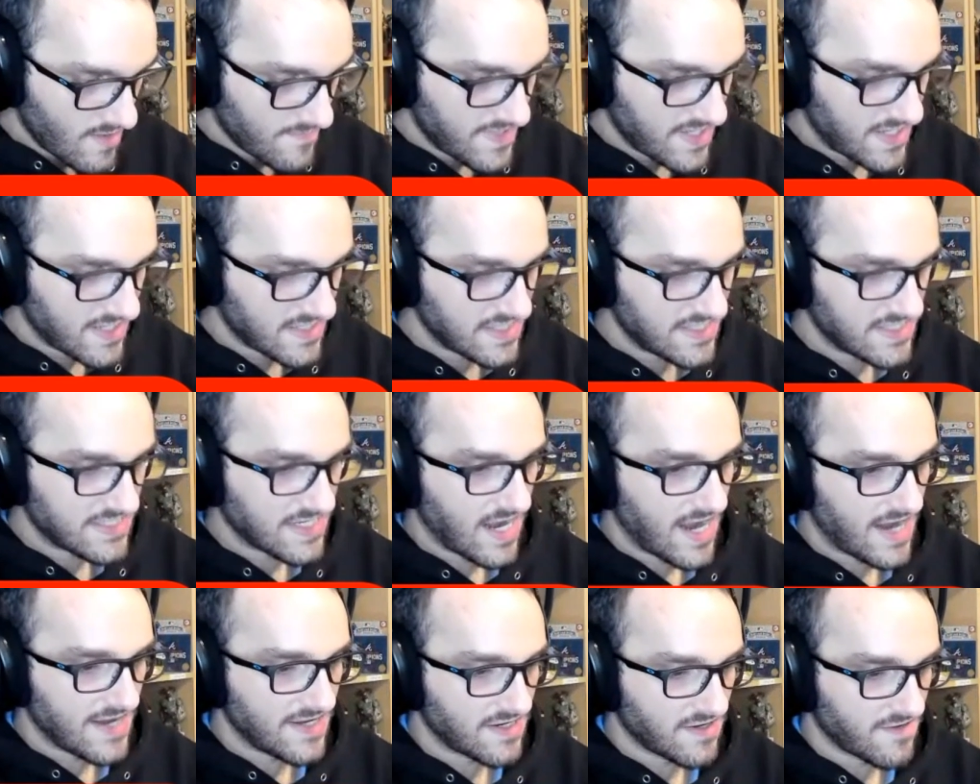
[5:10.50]
because he's
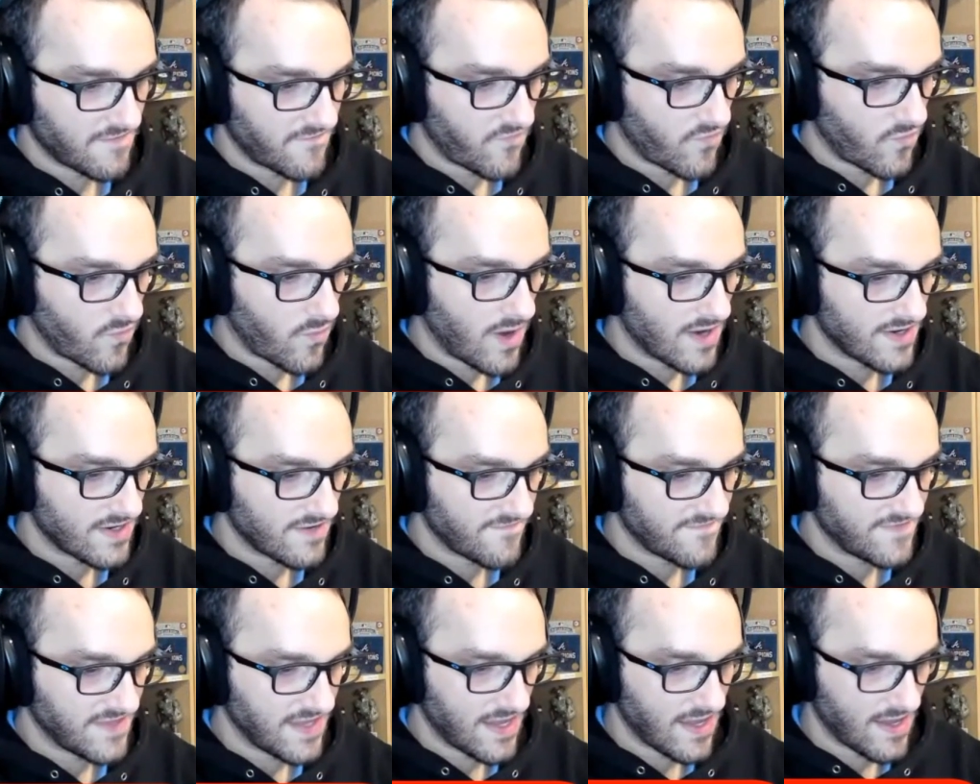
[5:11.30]
kind of one
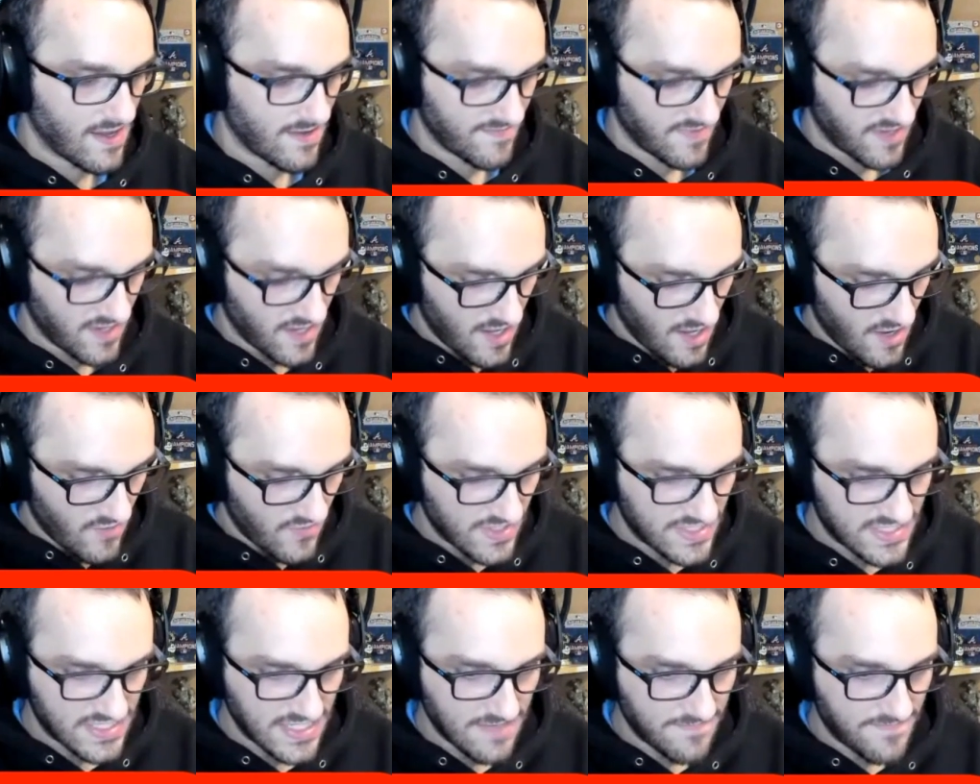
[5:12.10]
of them.
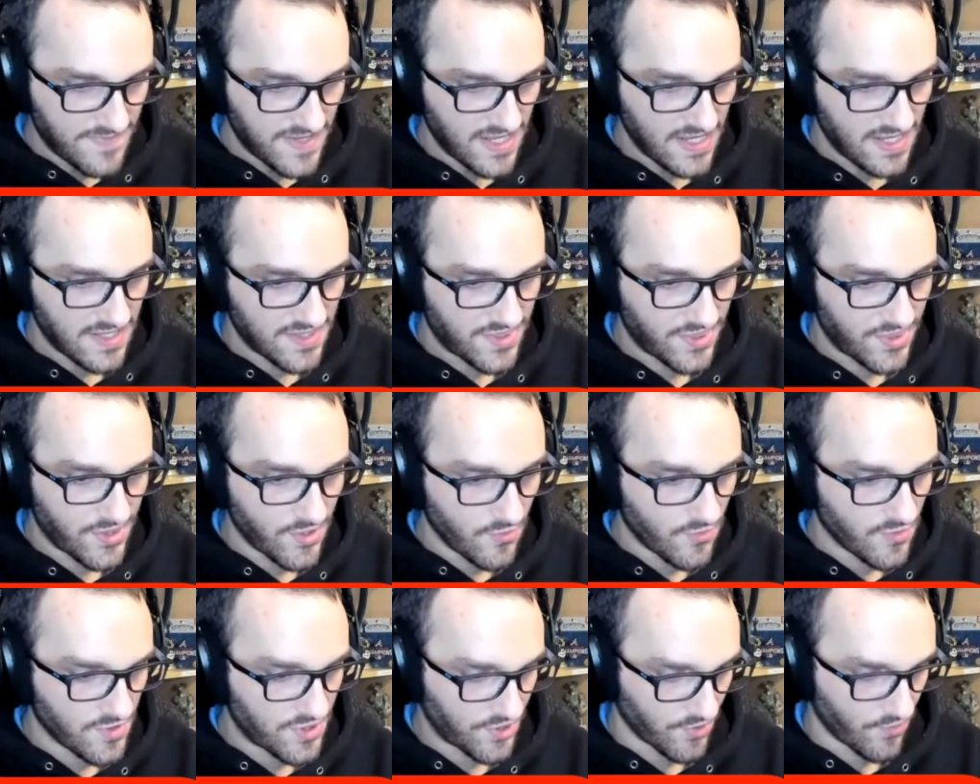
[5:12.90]
We see B
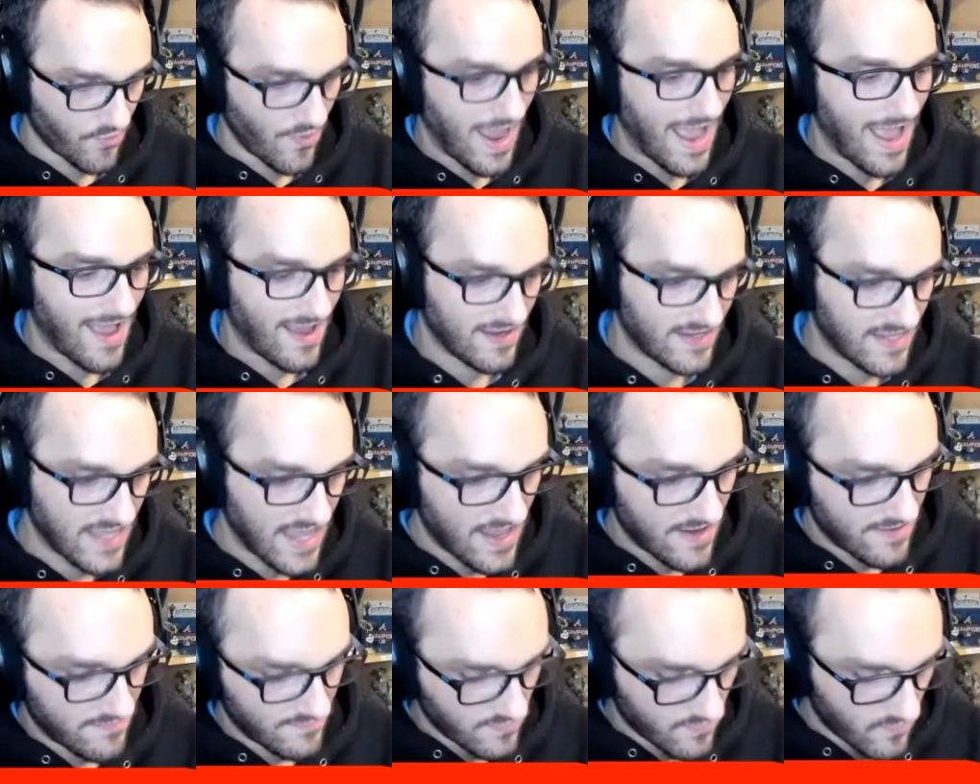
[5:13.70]
through
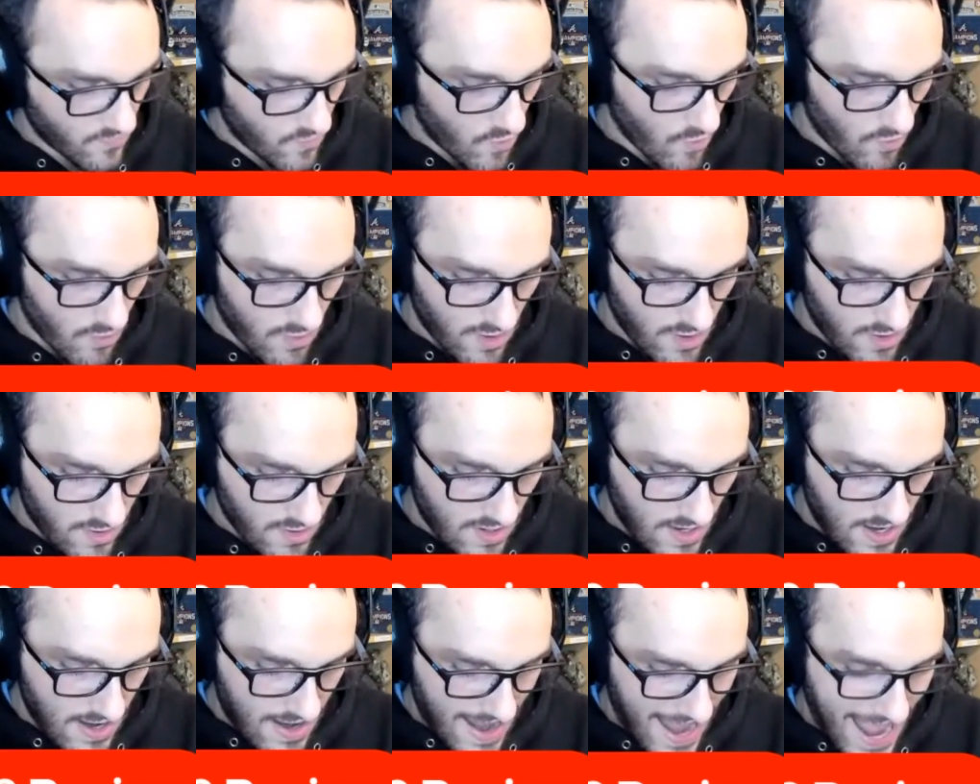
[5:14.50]
again
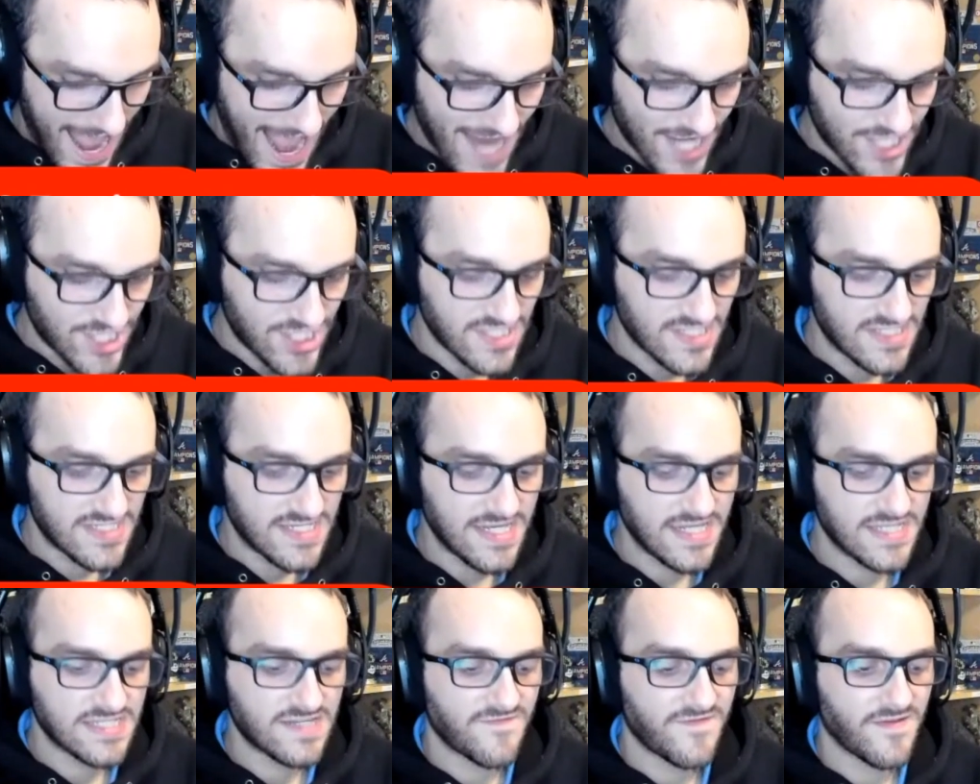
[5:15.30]
more action
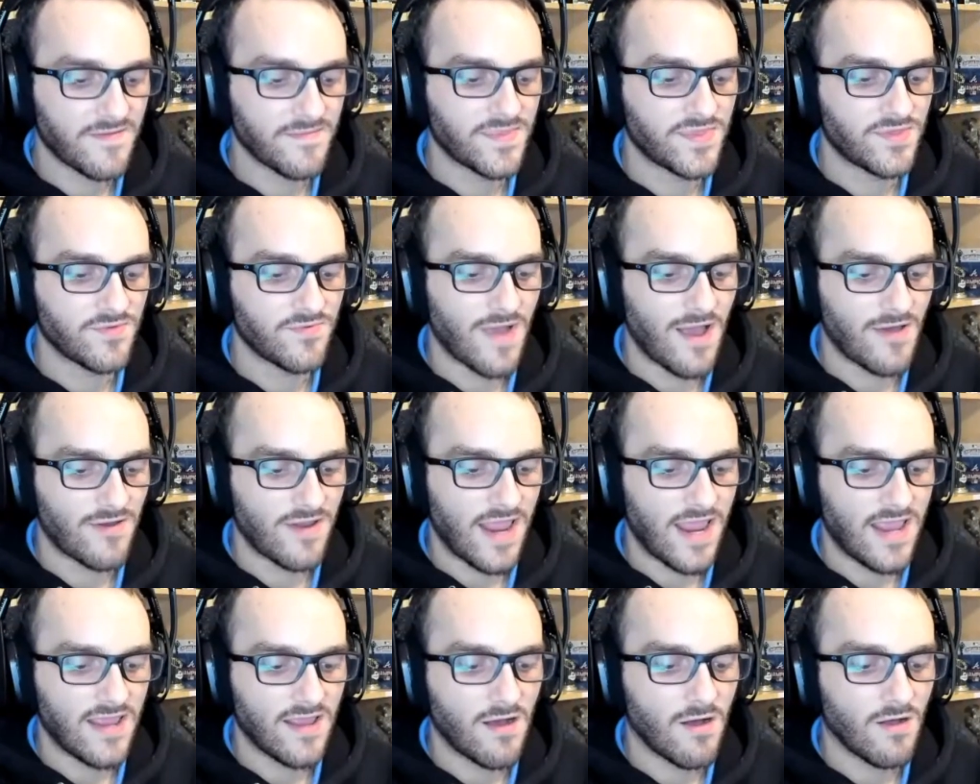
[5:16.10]
scenes of him throughout
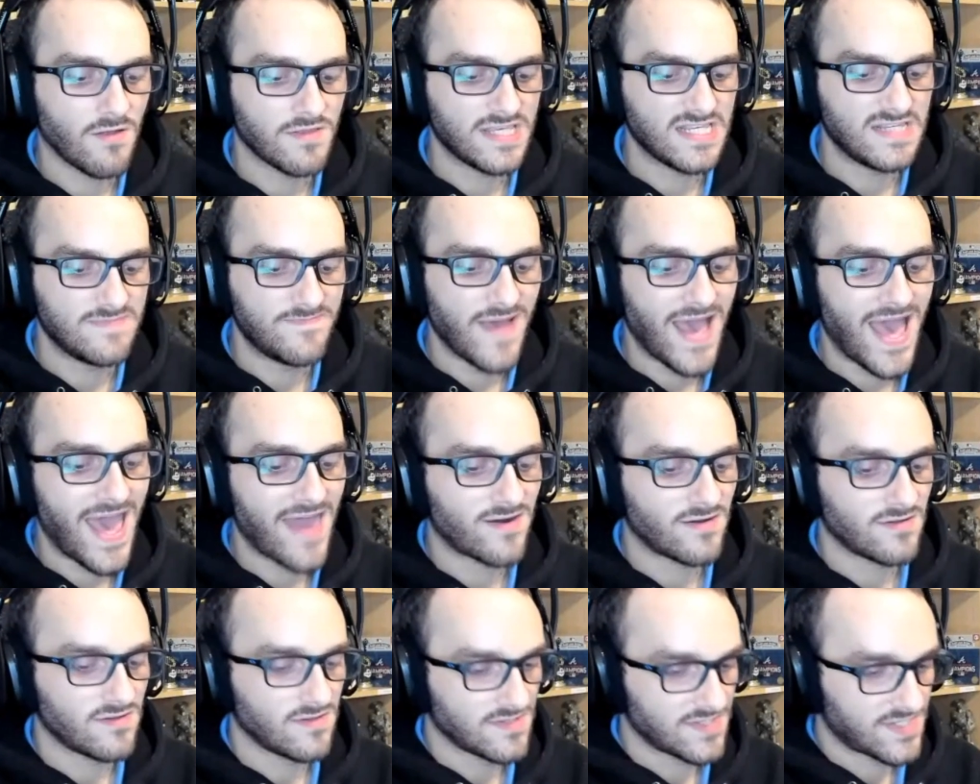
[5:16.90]
all these
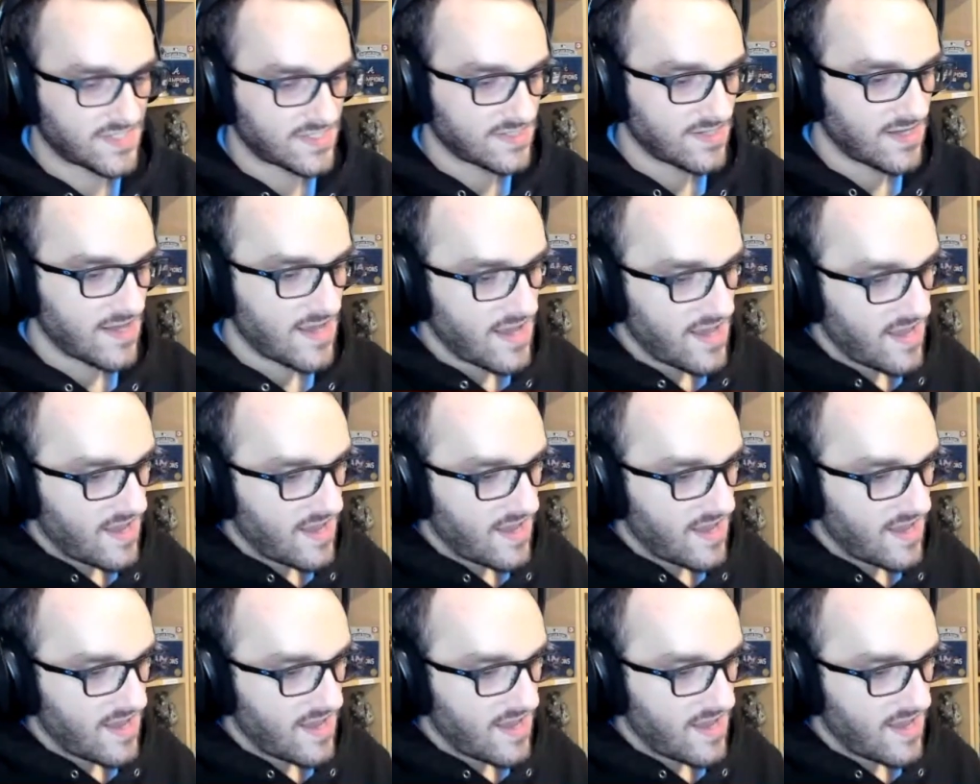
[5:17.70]
battles.